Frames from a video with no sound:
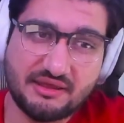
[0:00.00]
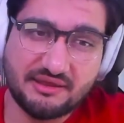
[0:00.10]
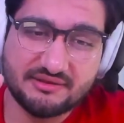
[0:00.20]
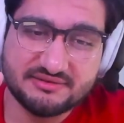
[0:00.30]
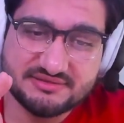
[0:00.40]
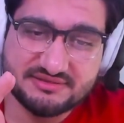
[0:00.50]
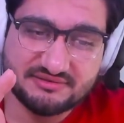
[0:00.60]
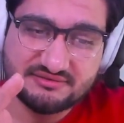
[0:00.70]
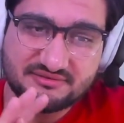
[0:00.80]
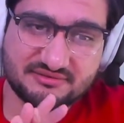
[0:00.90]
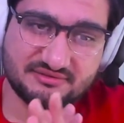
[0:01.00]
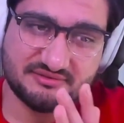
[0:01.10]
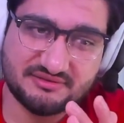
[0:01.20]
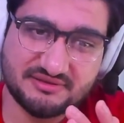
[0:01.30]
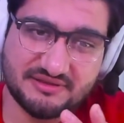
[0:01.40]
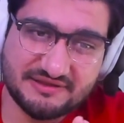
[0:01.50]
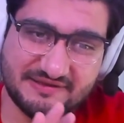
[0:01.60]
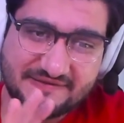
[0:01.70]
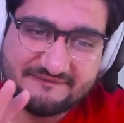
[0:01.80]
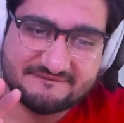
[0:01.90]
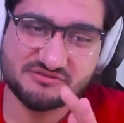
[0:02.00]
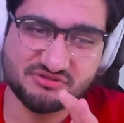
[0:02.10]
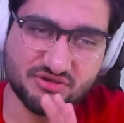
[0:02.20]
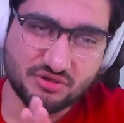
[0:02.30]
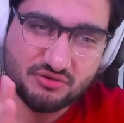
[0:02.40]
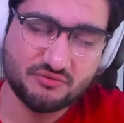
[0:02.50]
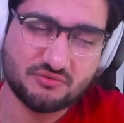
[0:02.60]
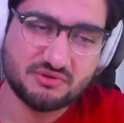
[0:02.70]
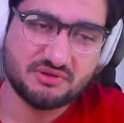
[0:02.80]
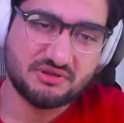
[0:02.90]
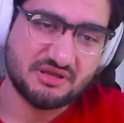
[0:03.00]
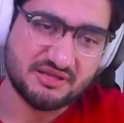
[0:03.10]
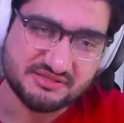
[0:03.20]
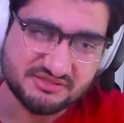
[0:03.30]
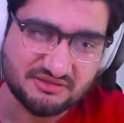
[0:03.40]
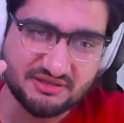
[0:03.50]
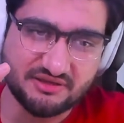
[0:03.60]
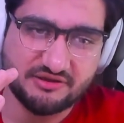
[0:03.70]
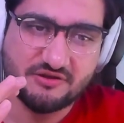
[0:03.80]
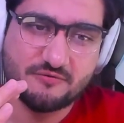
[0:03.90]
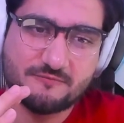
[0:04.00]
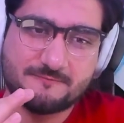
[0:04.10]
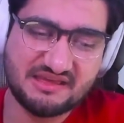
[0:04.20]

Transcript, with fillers: And yeah, Zuko has to let go.